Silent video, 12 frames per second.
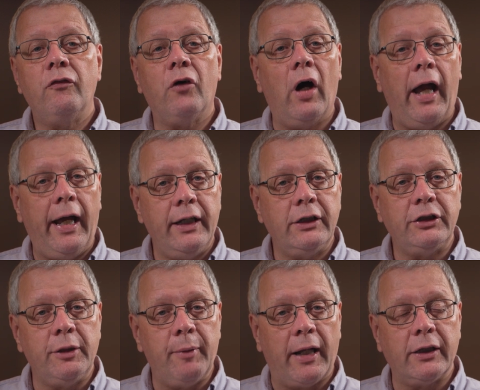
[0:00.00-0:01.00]
for
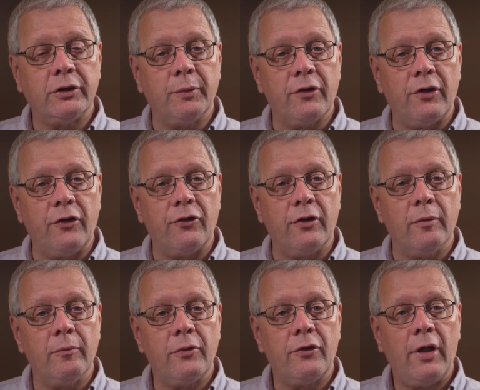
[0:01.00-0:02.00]
energy management
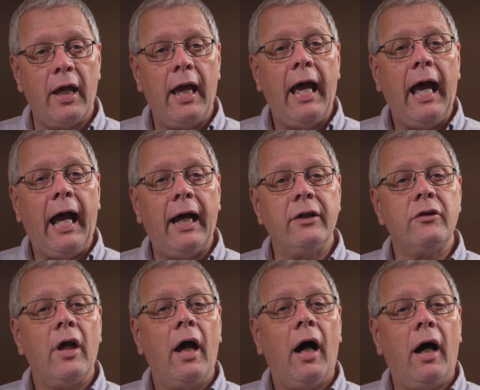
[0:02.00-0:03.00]
systems,
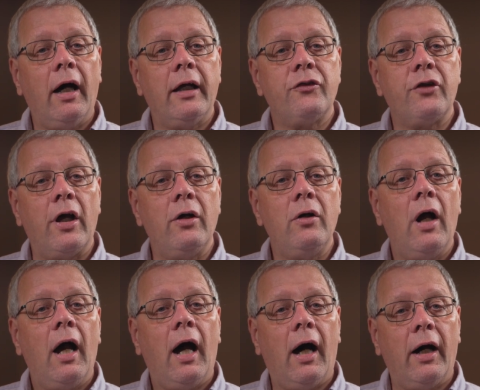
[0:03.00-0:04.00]
and ISO
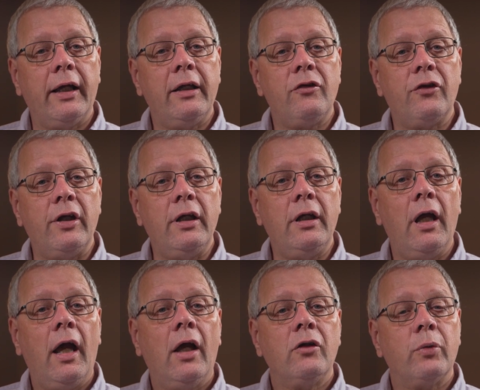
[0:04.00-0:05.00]
IEC
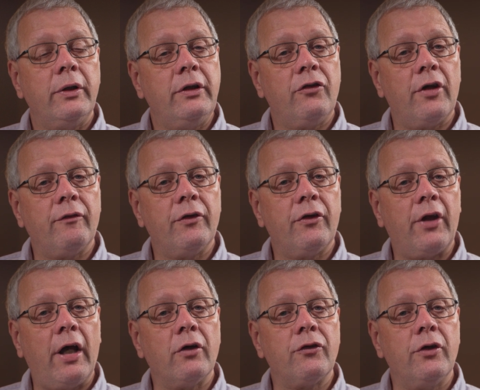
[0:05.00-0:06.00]

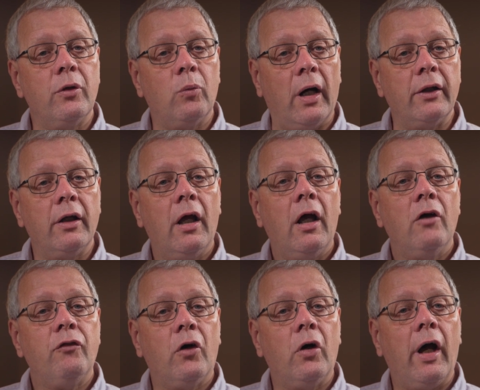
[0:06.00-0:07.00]
27001
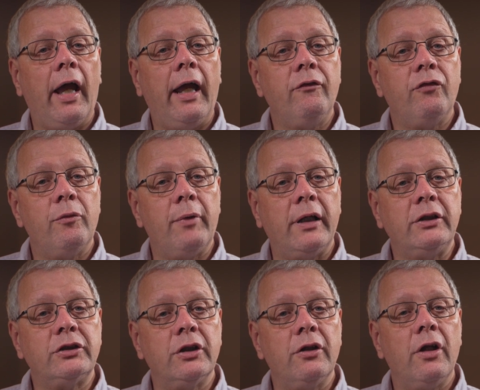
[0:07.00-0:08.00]
for
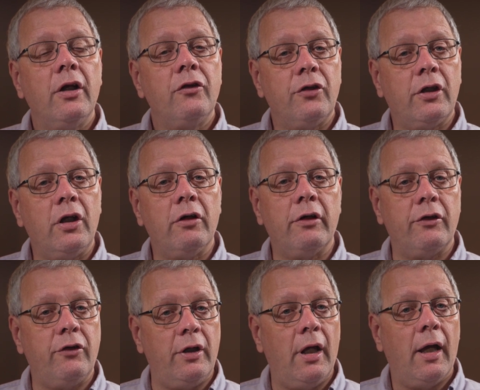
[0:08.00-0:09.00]
information
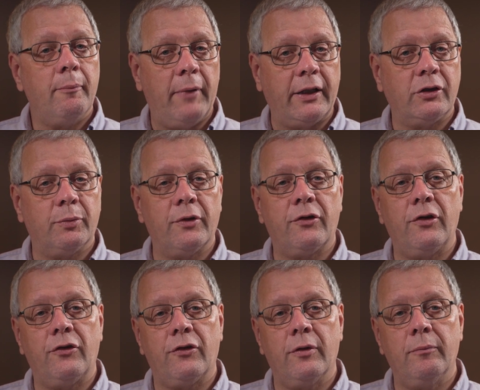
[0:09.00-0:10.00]
security management
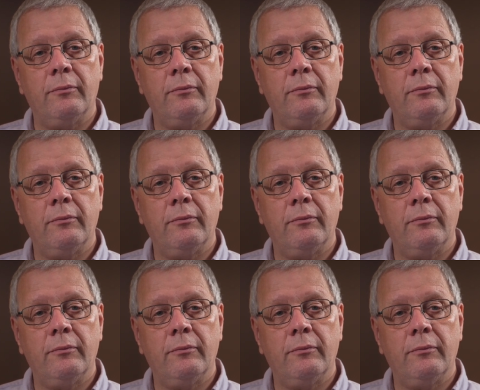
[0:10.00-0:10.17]
system.